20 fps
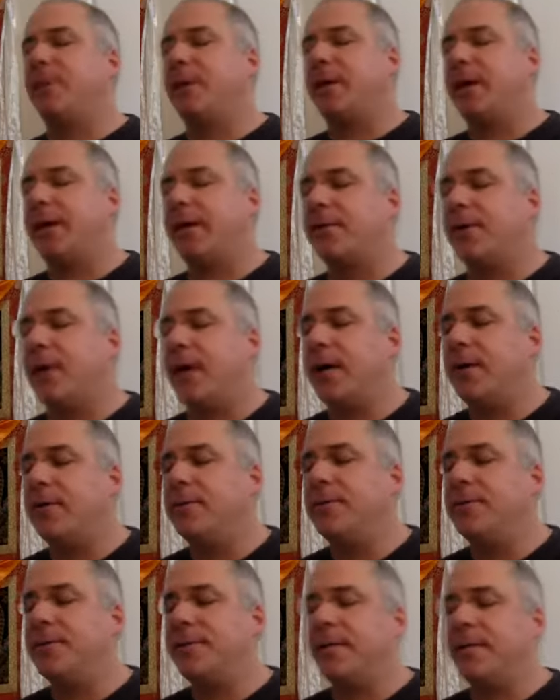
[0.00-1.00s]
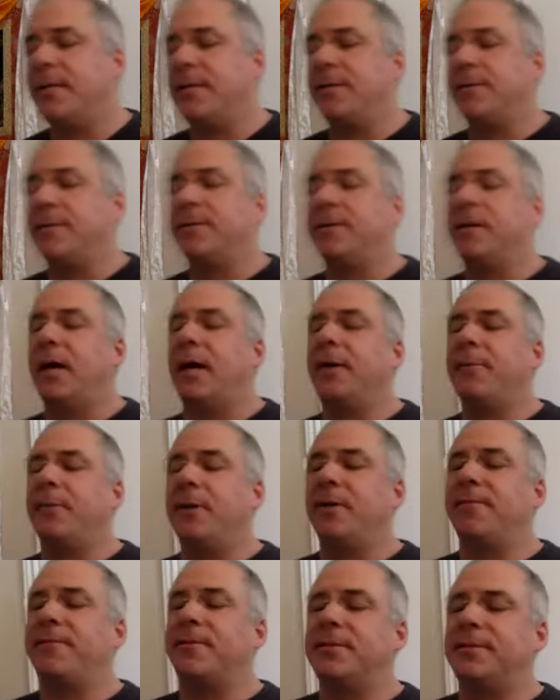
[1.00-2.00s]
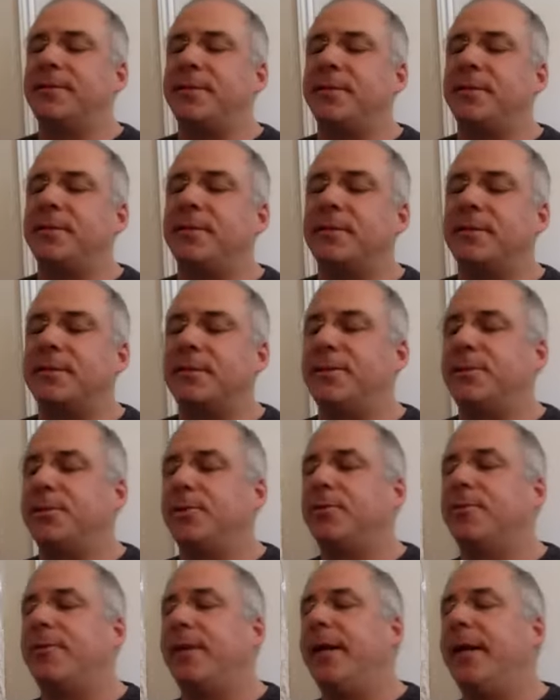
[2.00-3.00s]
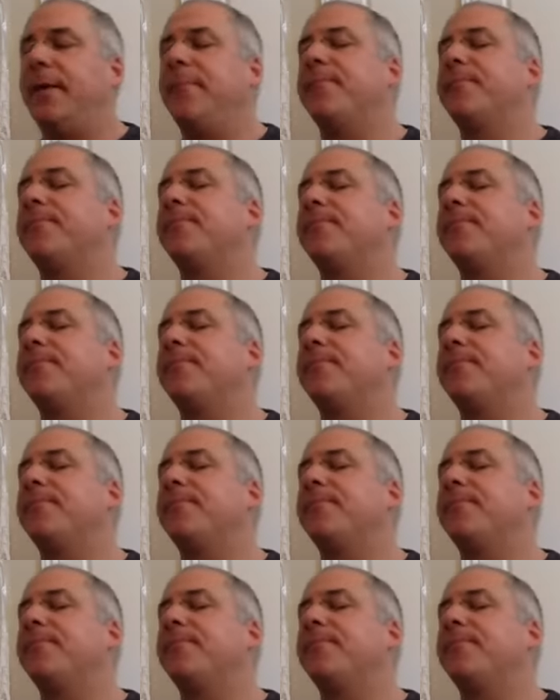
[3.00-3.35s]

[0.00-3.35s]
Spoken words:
wearing crowns and beautiful silks and jewelry.